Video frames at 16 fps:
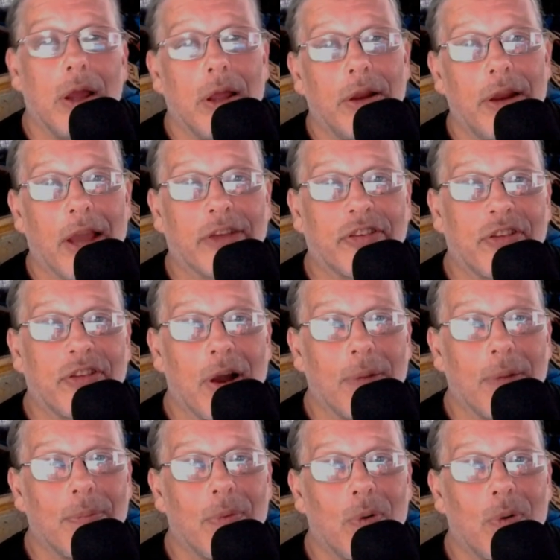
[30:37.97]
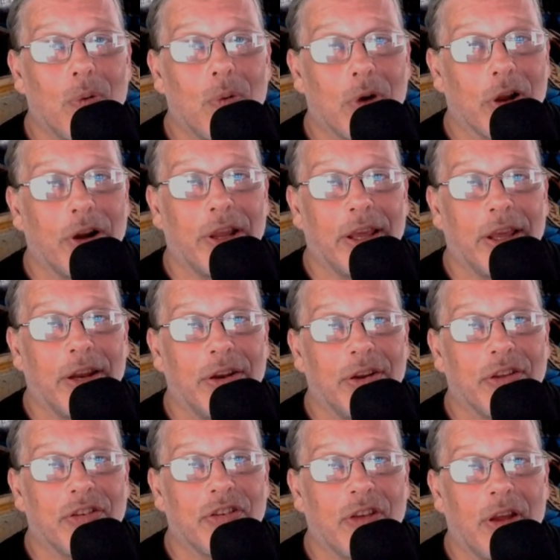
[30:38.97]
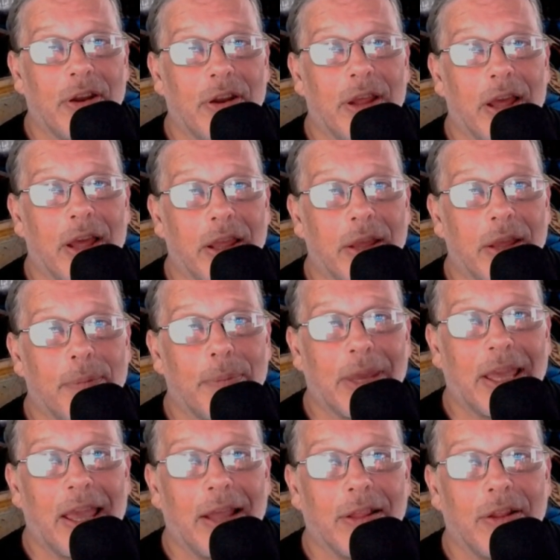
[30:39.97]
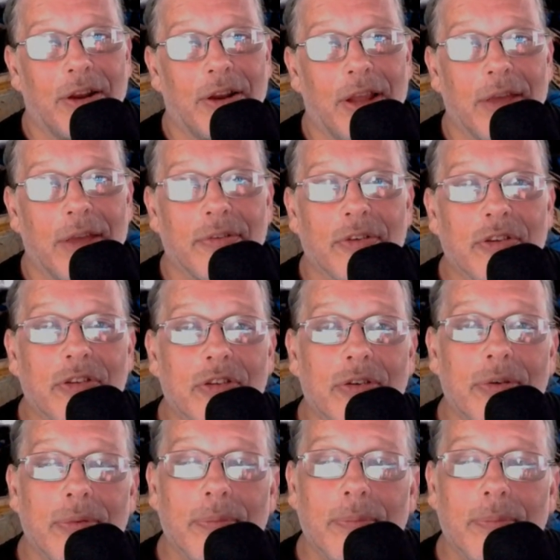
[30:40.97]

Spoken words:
Next up, we're going to get into Sunday and Michaela Davis.